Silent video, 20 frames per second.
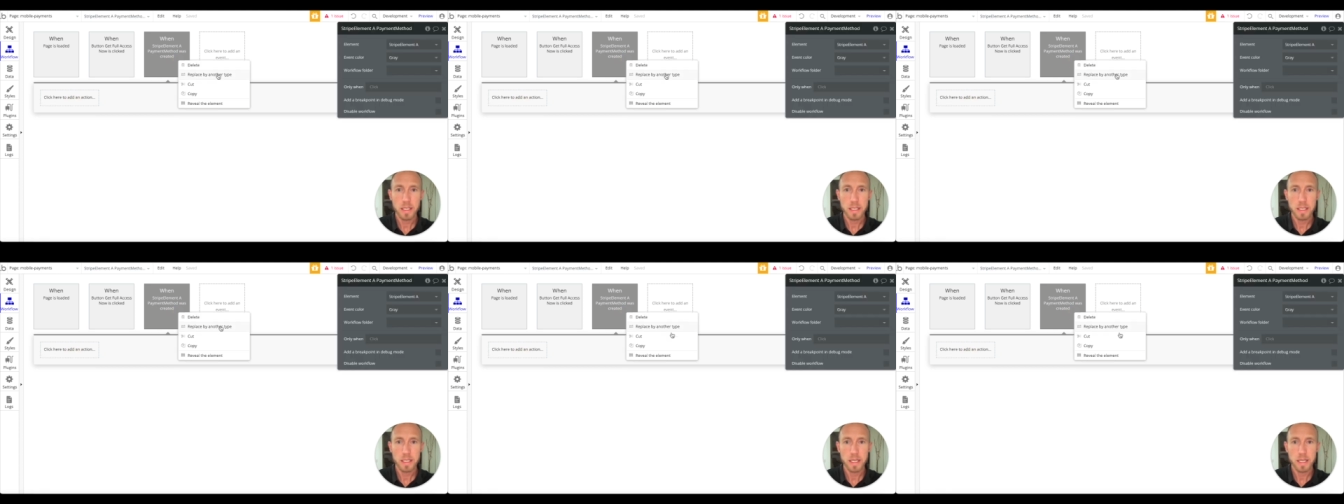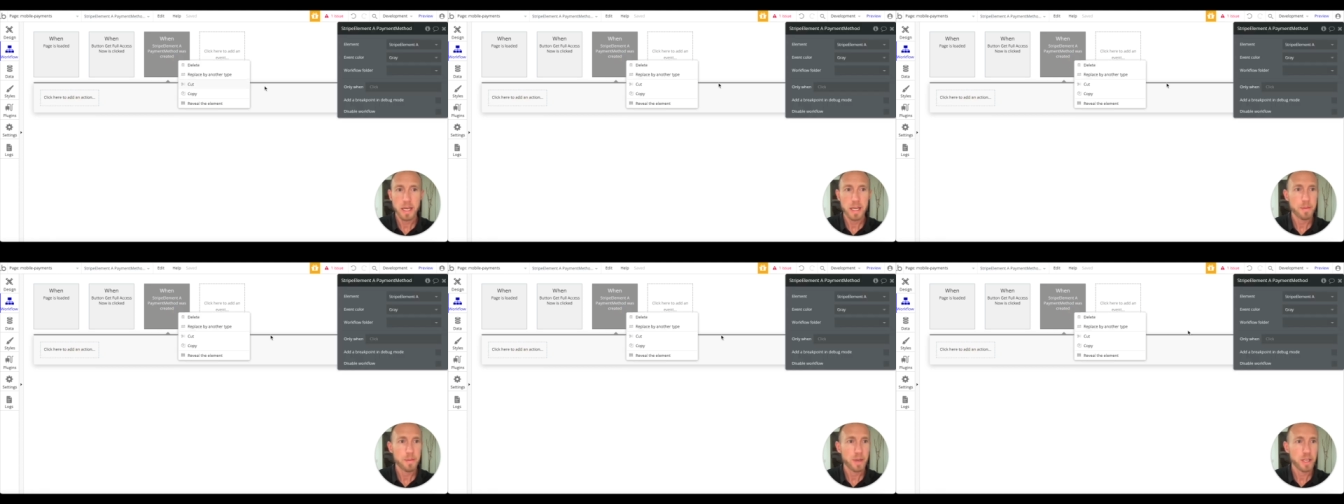and
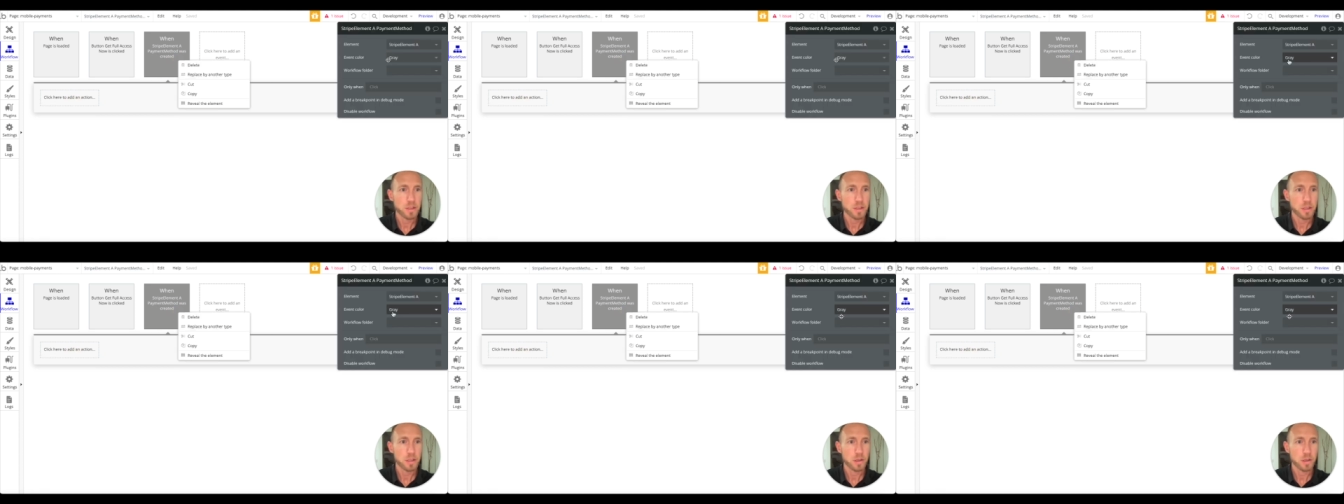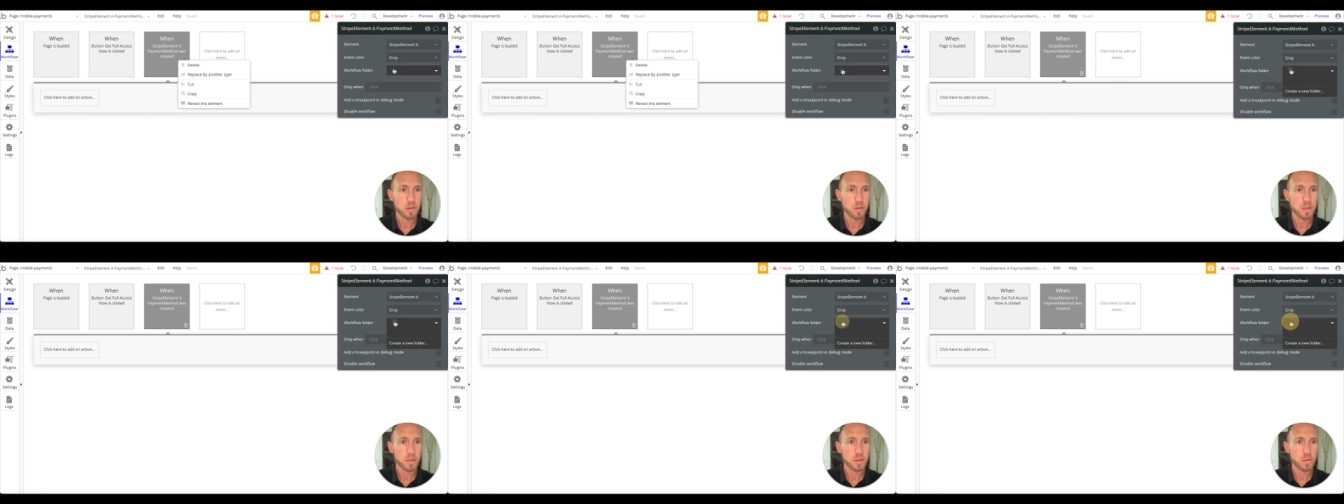I'm actually
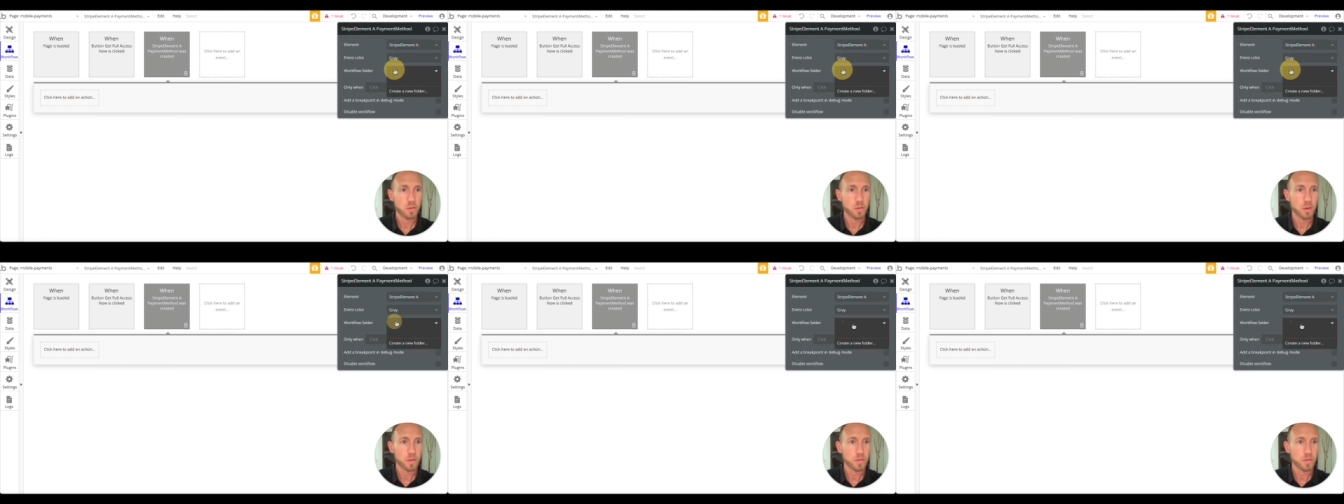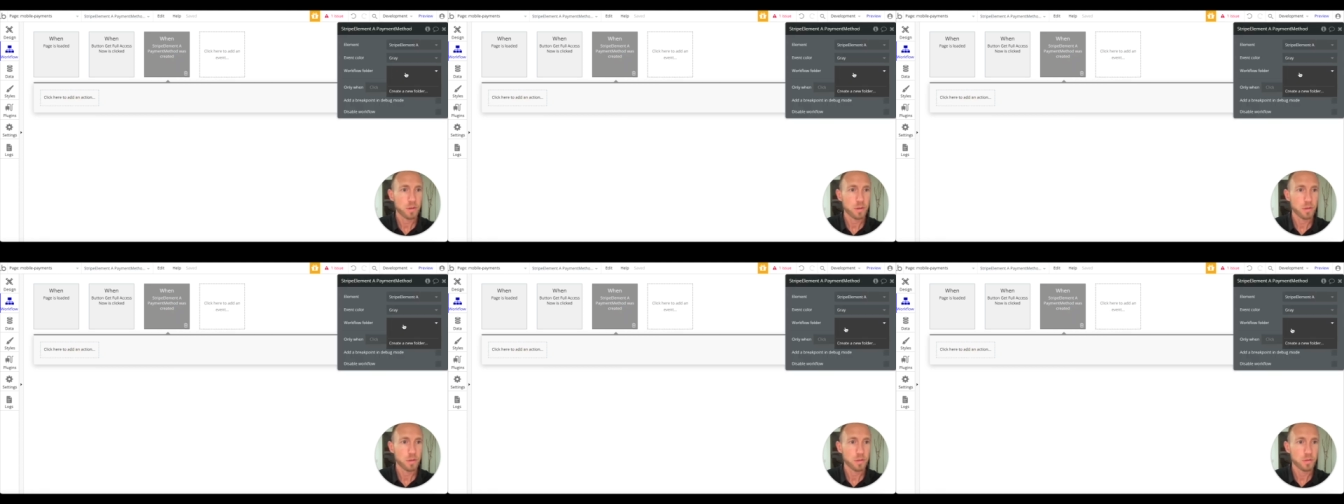going to
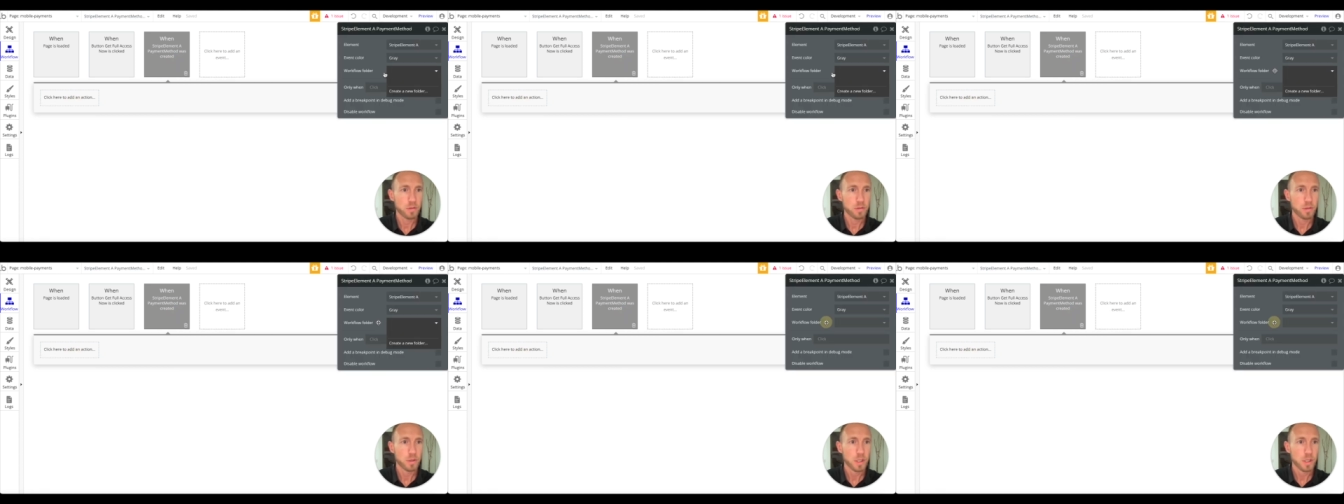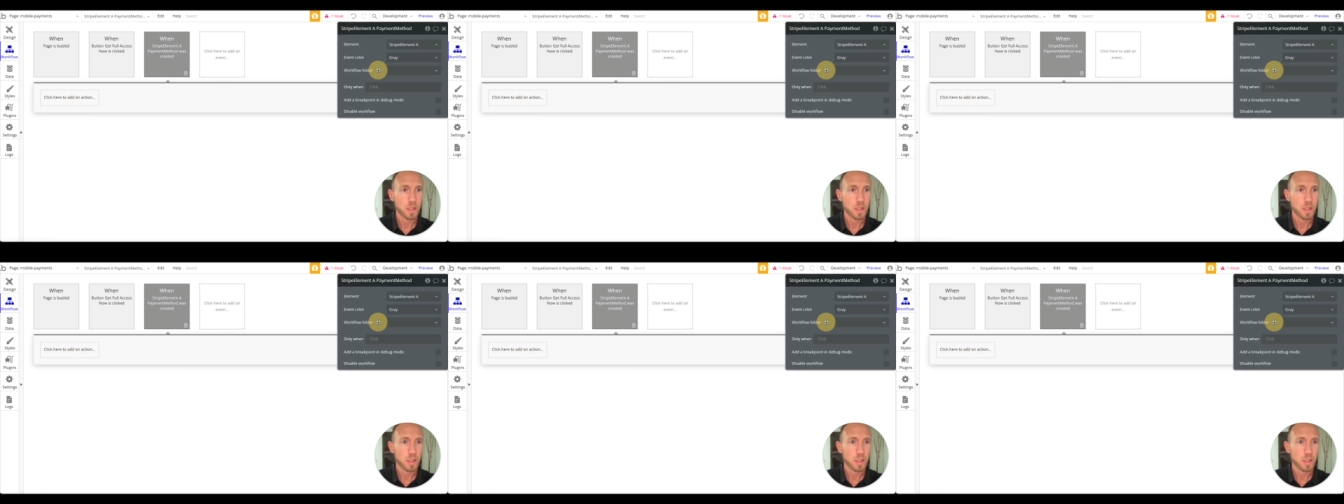workflow